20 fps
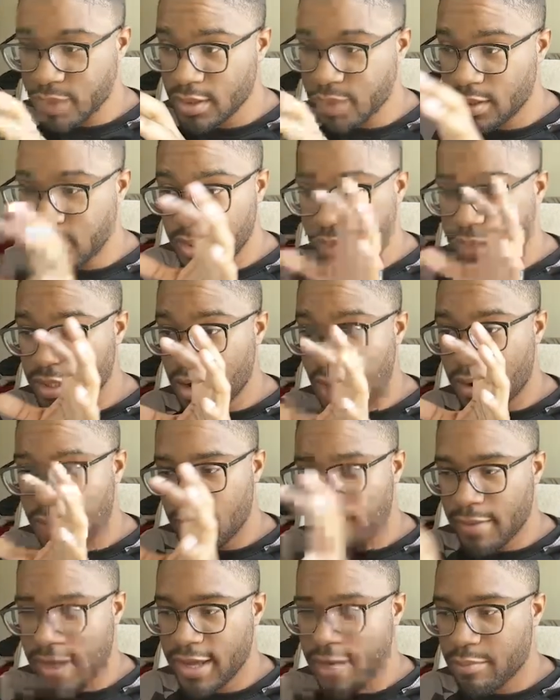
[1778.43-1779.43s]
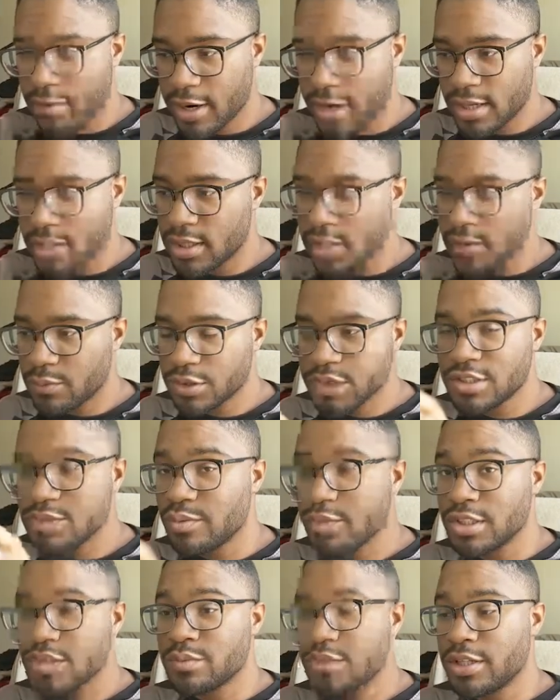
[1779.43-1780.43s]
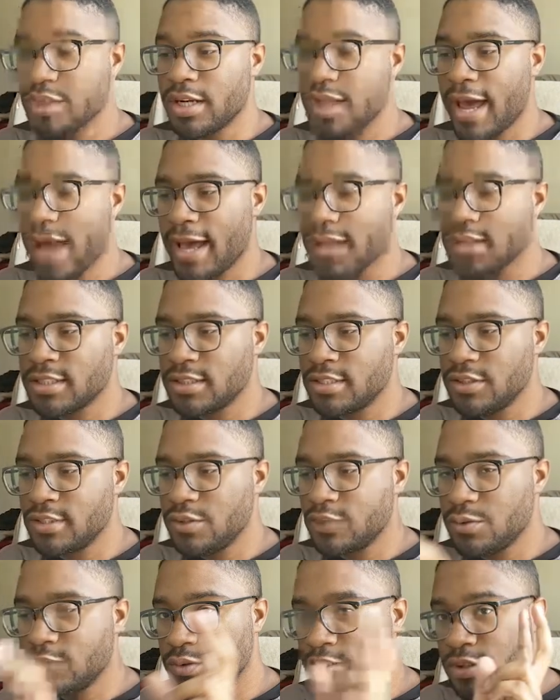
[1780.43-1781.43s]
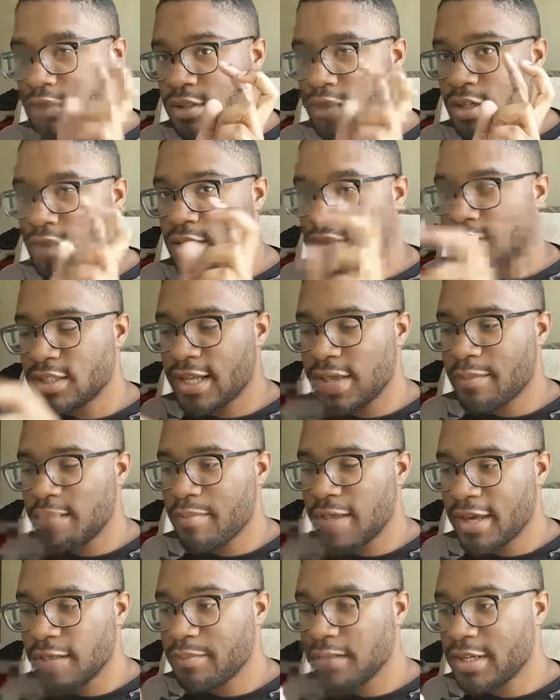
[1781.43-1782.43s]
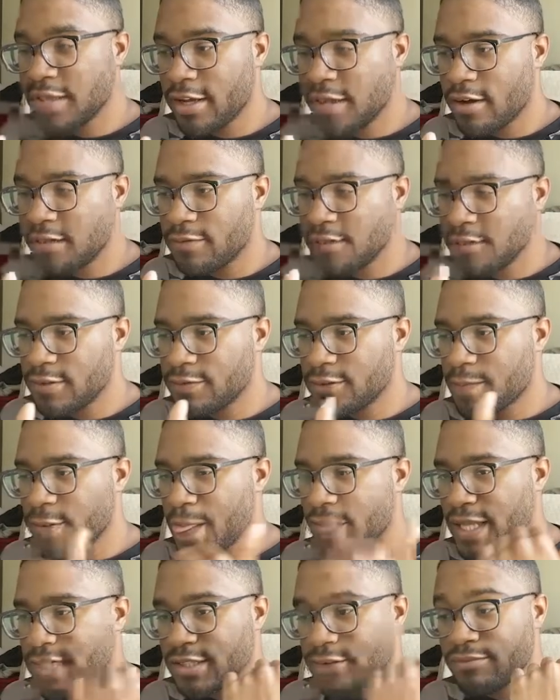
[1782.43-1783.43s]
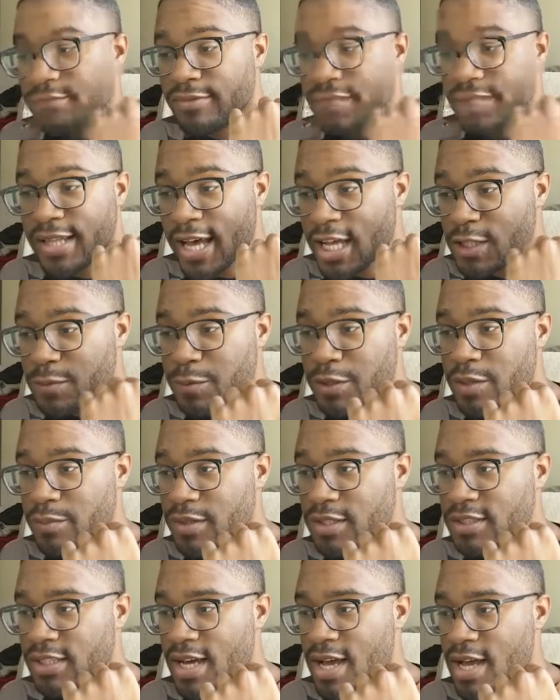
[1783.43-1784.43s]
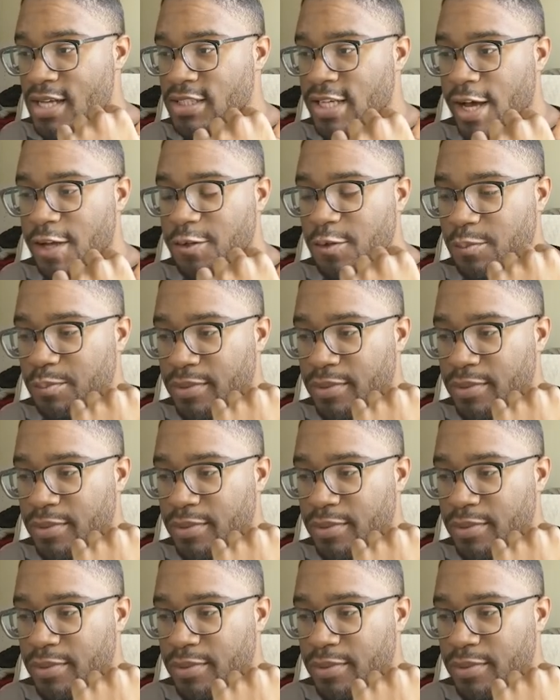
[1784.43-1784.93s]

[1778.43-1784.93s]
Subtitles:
and then our main product, which we're gonna actually use to like make money off of. So that's pretty much, guys, how you